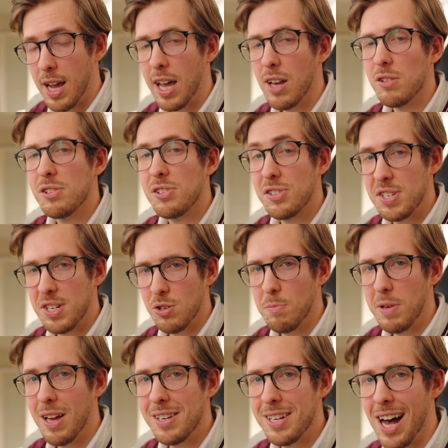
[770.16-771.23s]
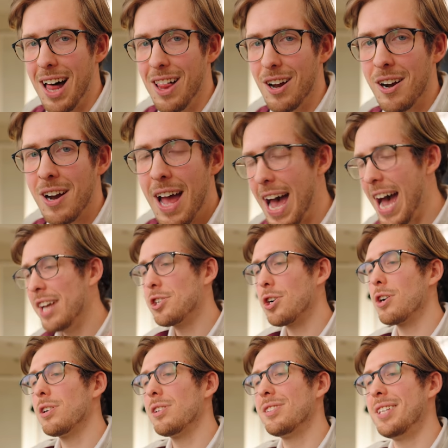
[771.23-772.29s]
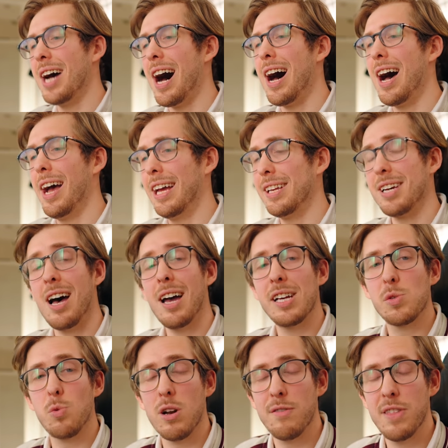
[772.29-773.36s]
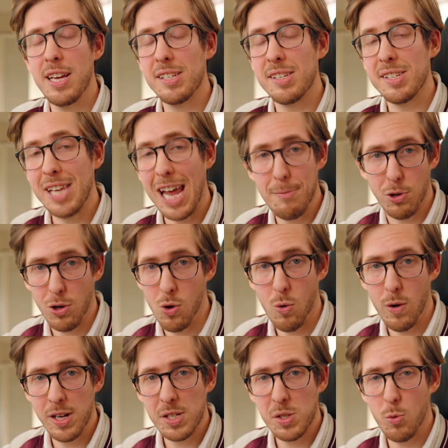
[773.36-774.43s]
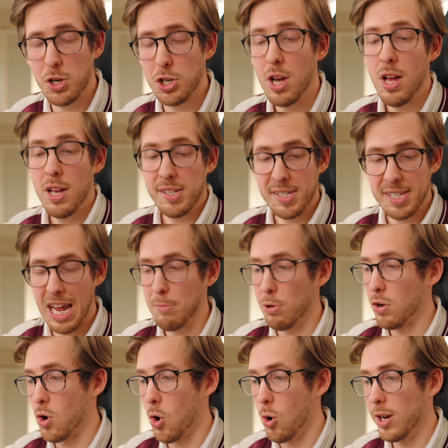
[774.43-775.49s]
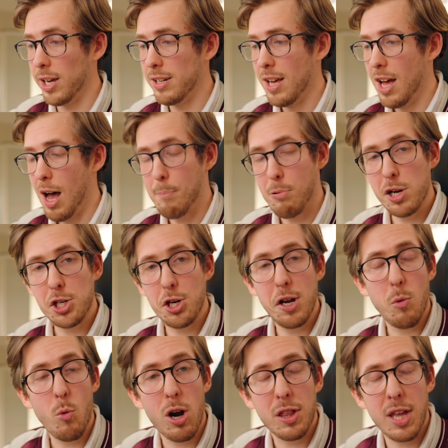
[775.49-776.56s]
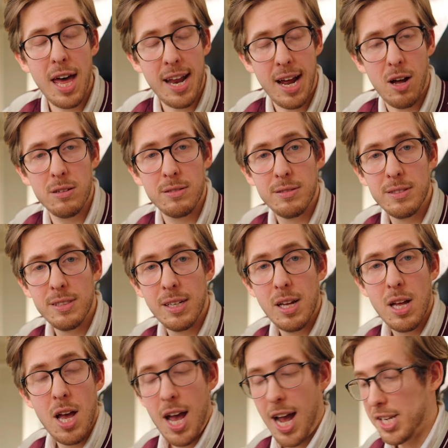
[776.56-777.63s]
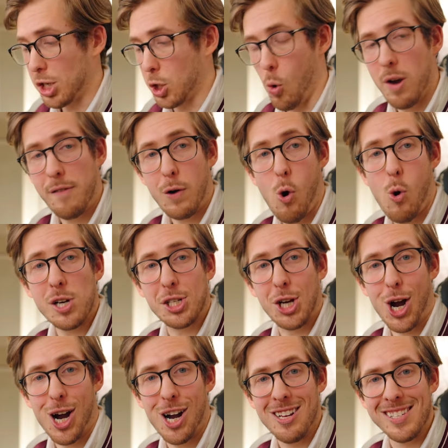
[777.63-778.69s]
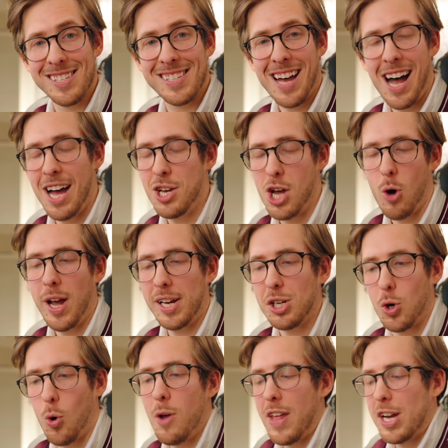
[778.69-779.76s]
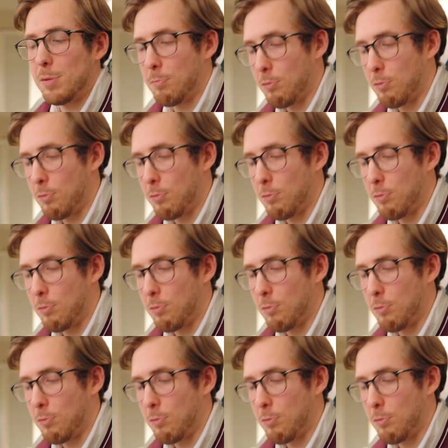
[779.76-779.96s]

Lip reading: it'll still be a dollar. Enter DAI. DAI is one of the stable coins, which stable coin, I'm pretty sure you can work that out. It's a coin for horse girls. No, it's a coin that is